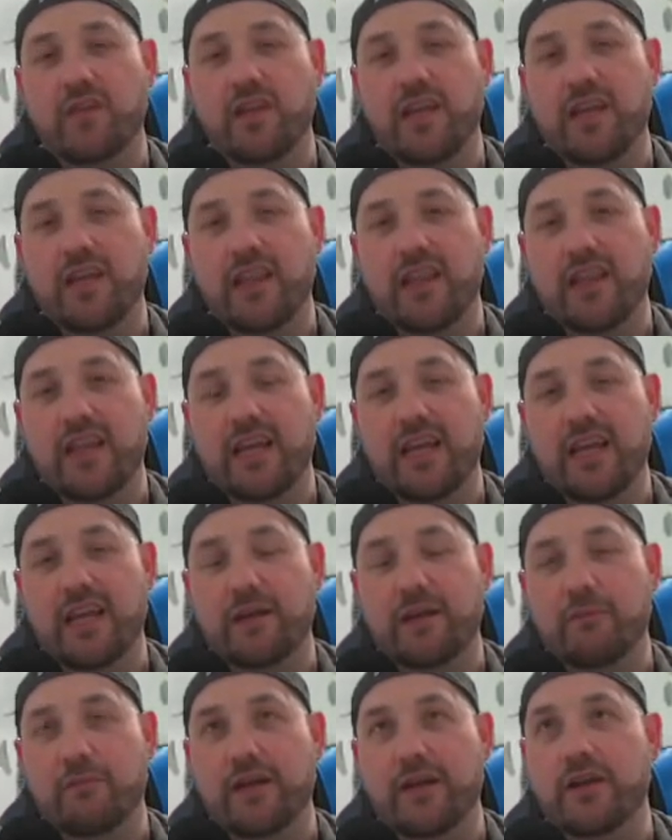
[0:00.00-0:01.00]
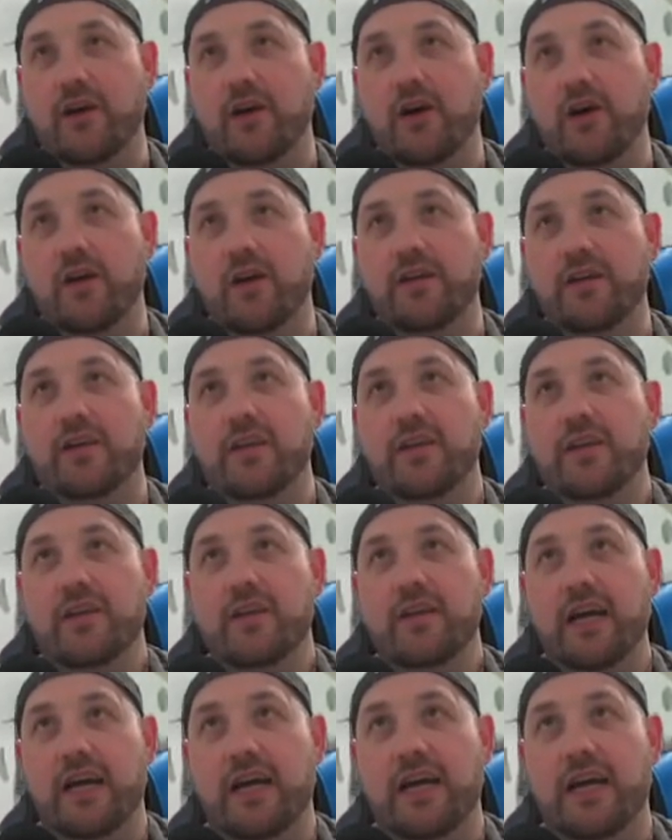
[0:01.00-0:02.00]
in the pre-con
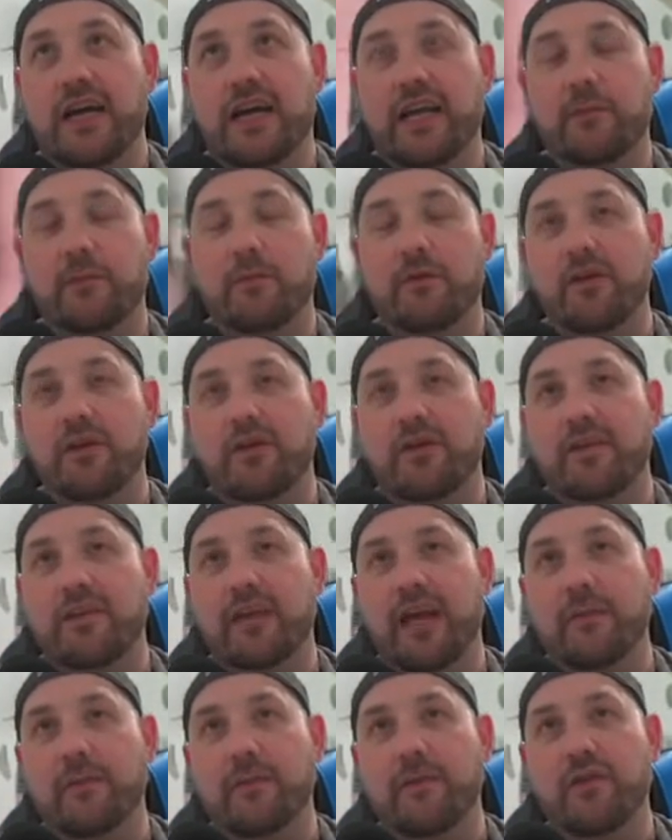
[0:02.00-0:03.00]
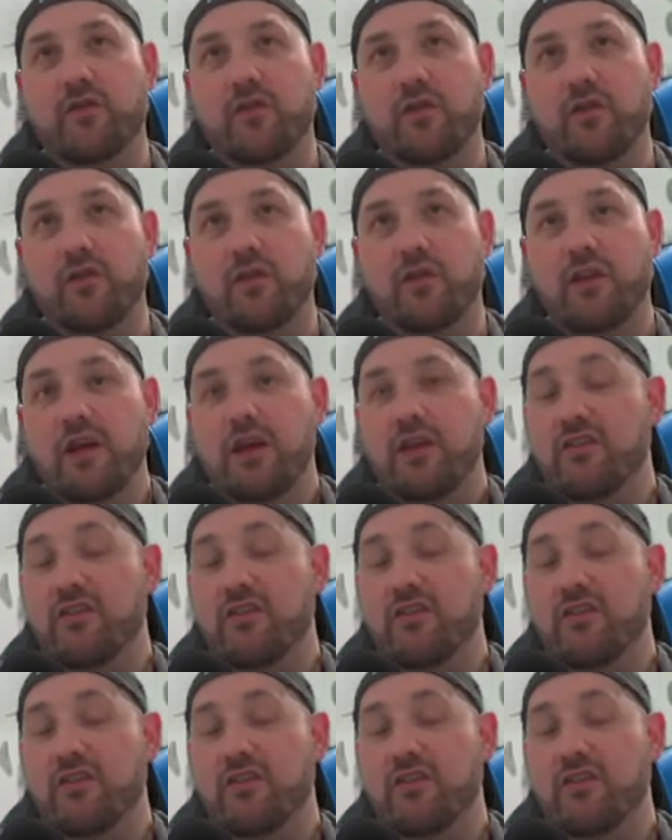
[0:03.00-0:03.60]
uh, that Burakos came into.